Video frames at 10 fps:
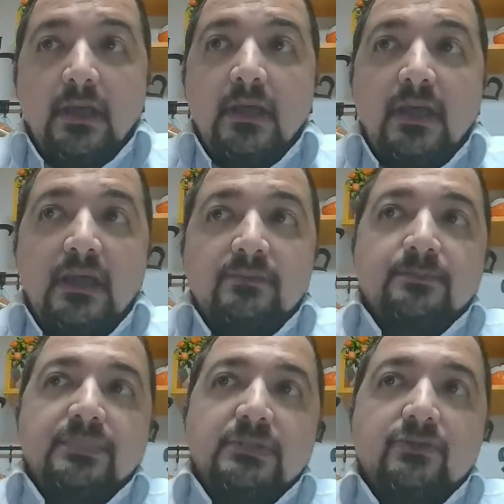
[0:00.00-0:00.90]
help
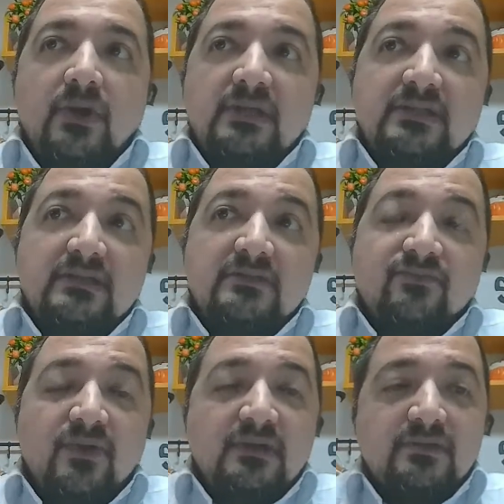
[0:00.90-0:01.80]
to
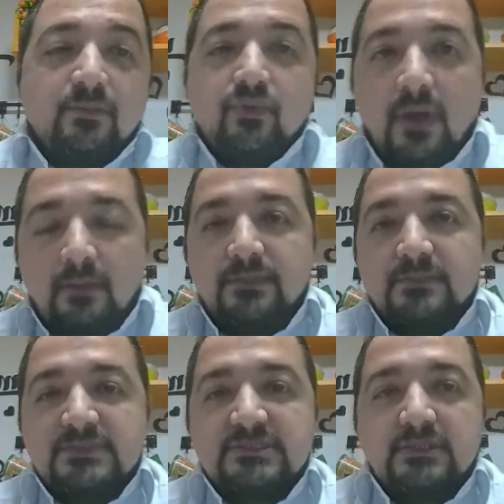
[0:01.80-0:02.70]
identify the
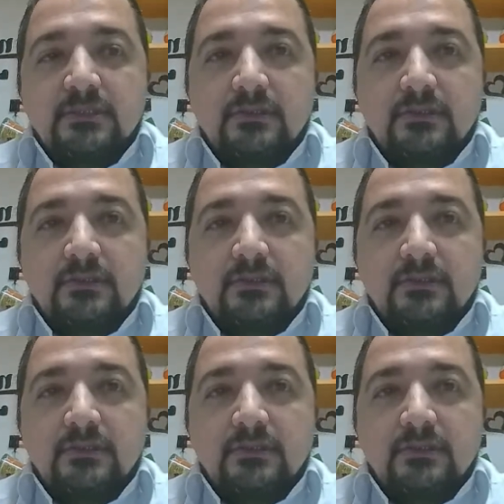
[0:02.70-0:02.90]
problems